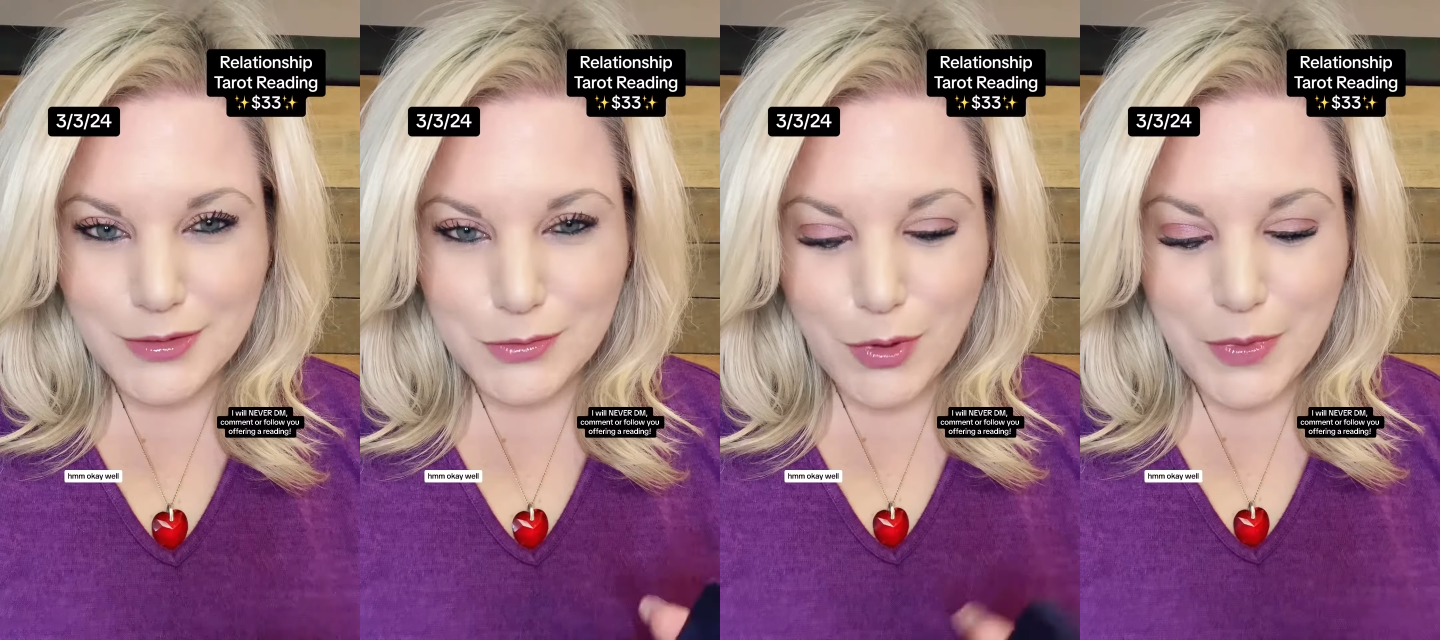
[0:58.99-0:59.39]

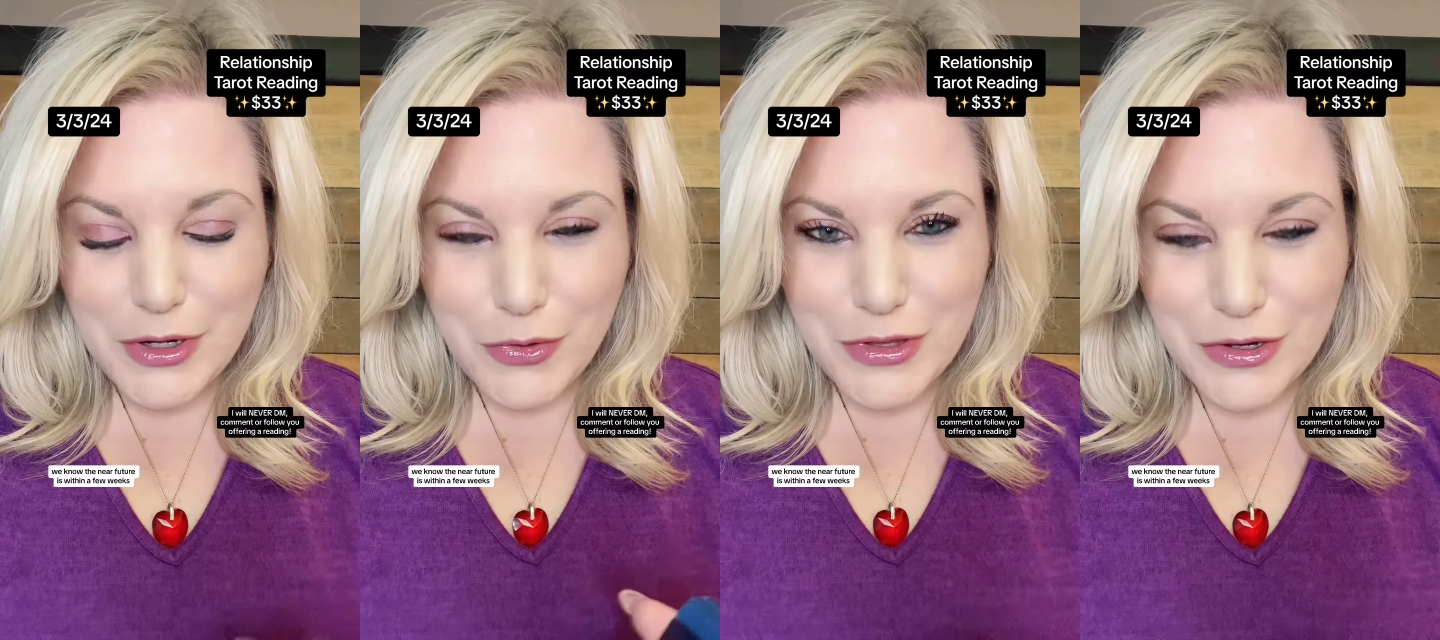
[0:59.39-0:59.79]
well, we
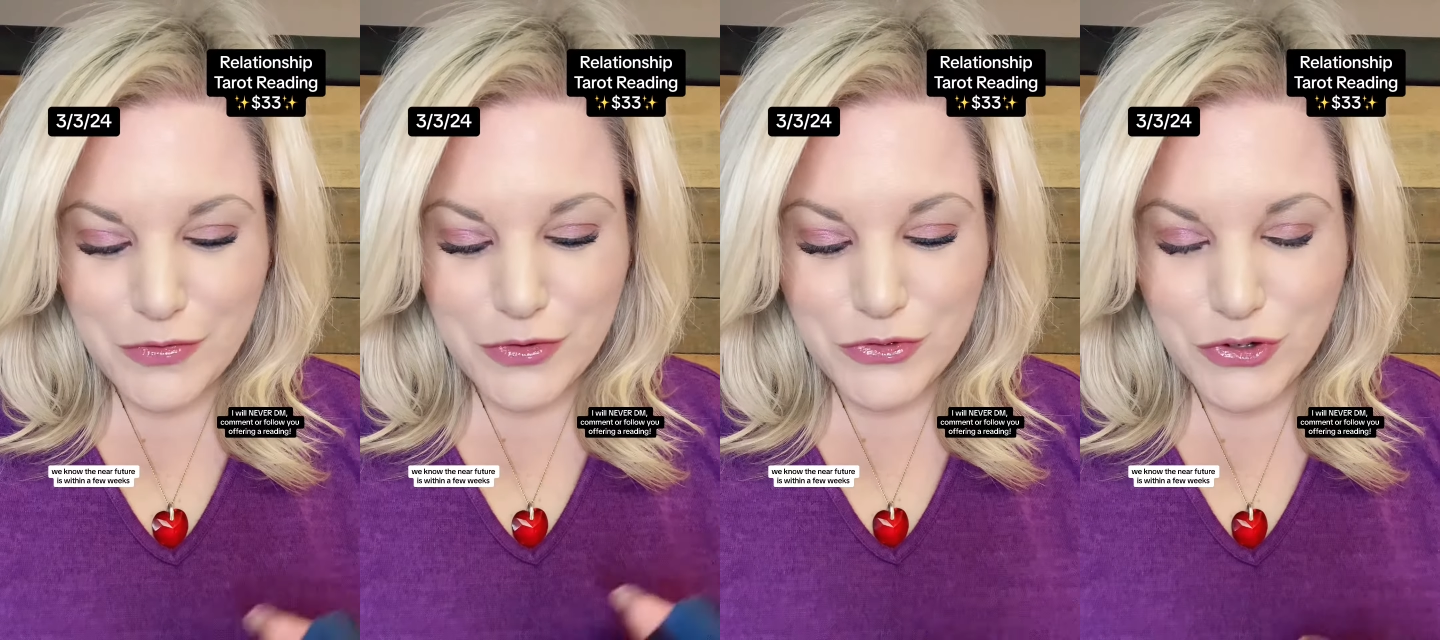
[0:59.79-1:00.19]
know the near
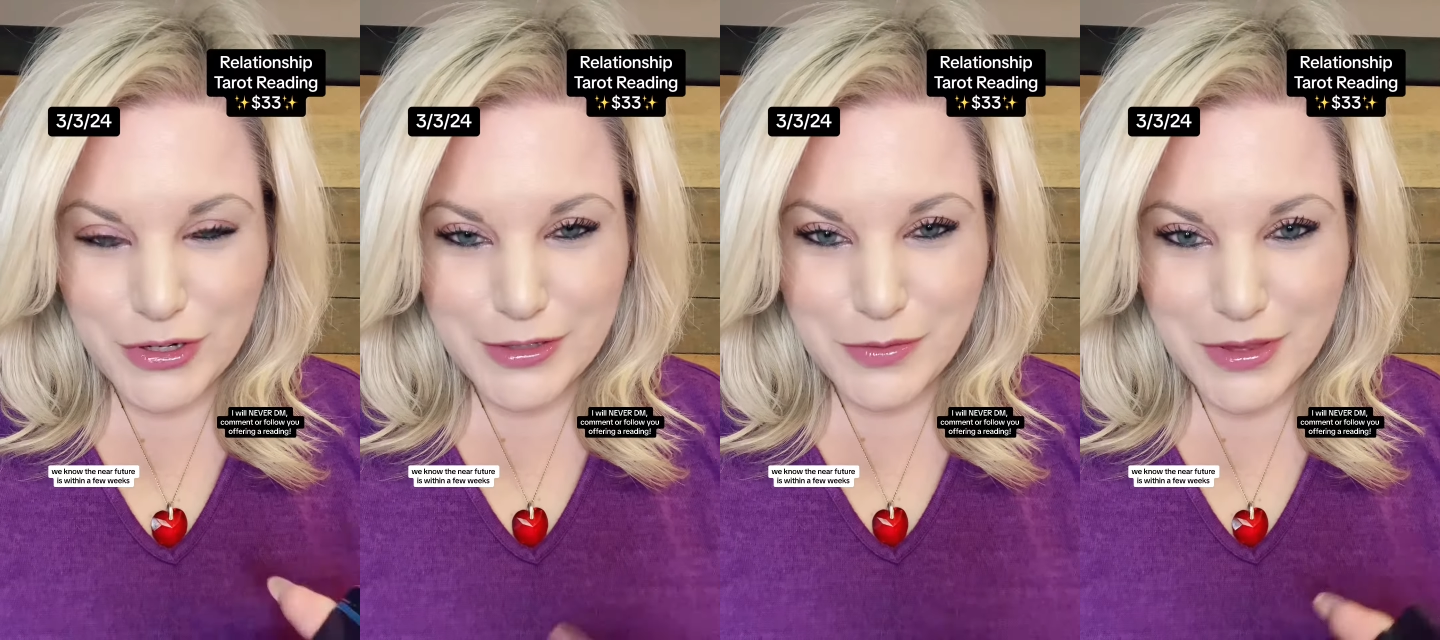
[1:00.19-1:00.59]
future
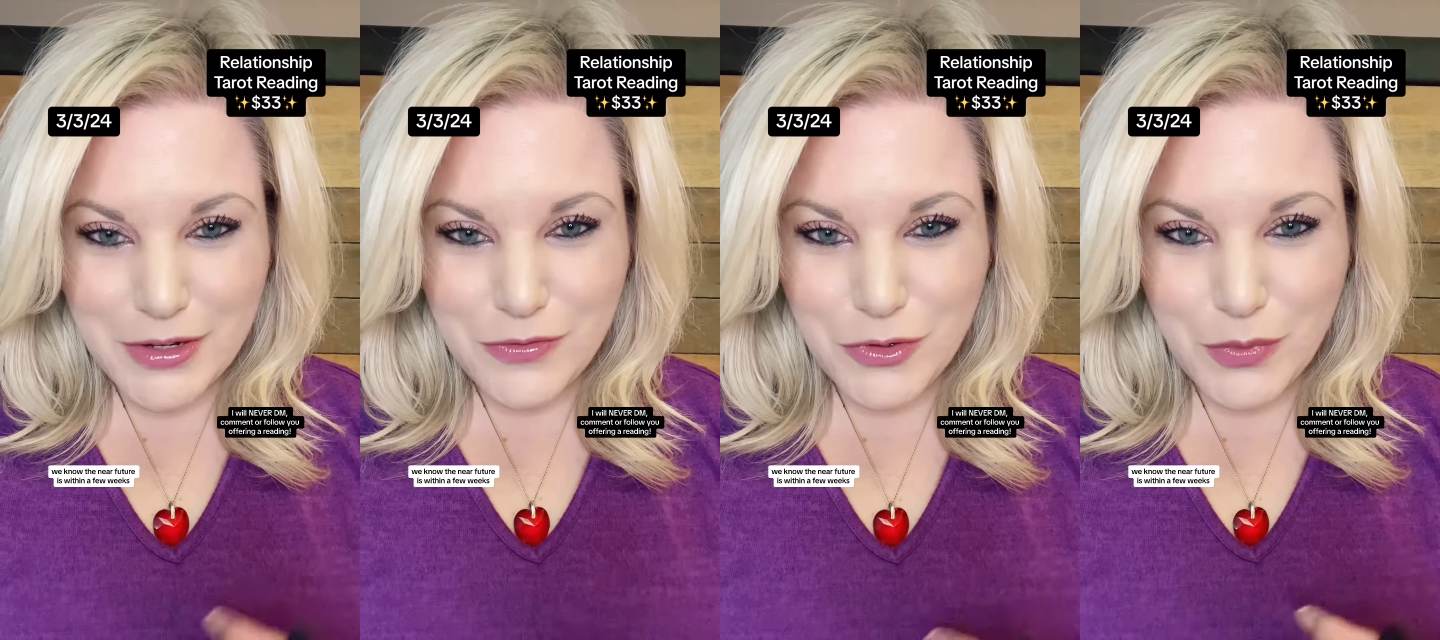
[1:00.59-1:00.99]
is within a
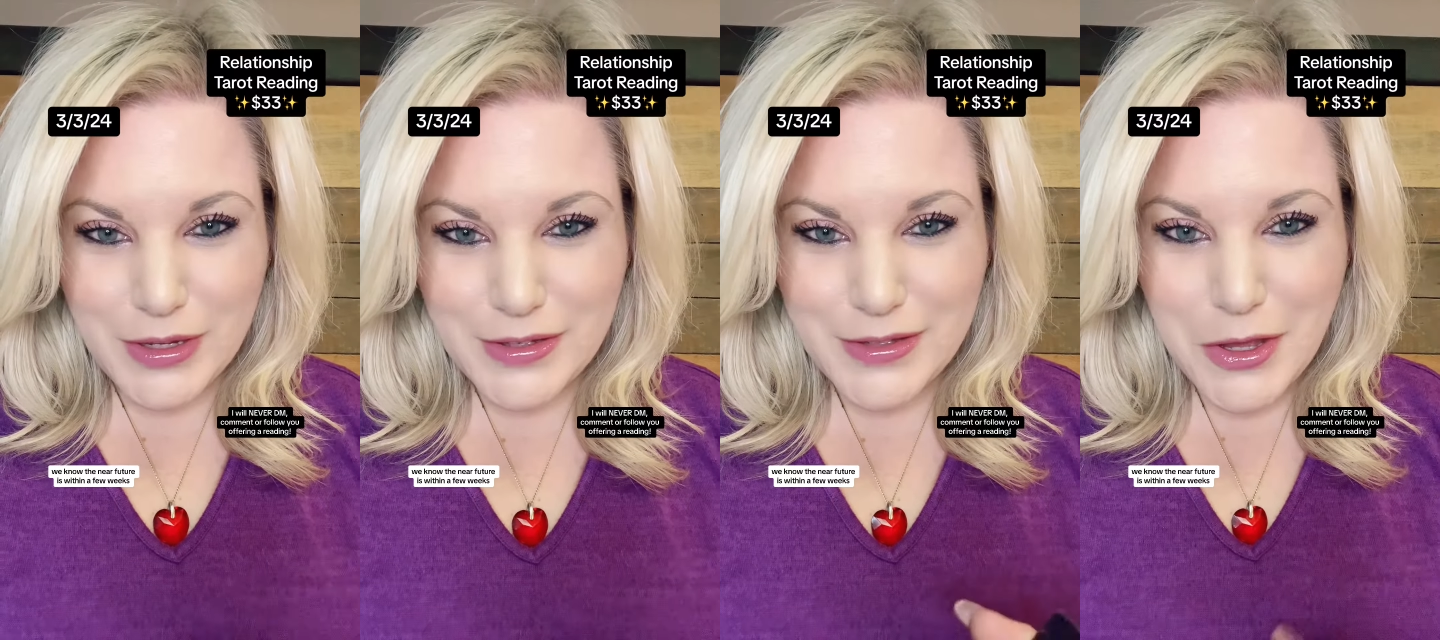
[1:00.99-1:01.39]
few
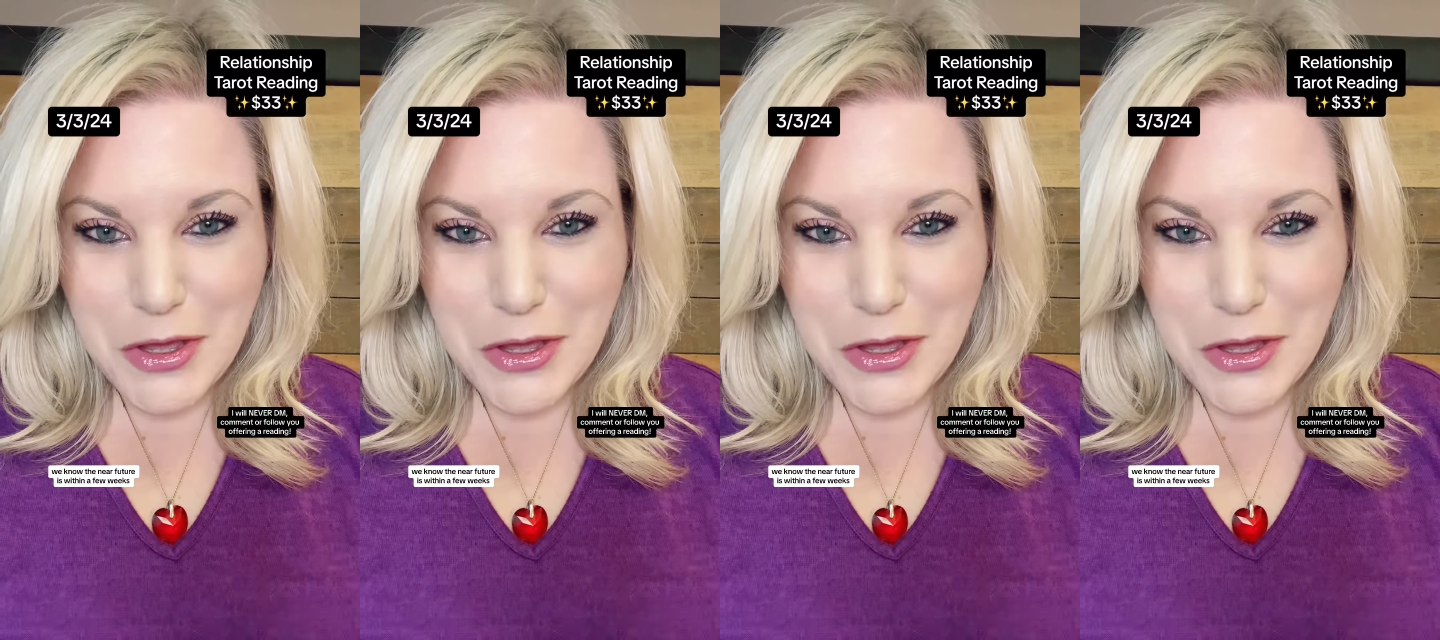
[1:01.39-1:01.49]
weeks,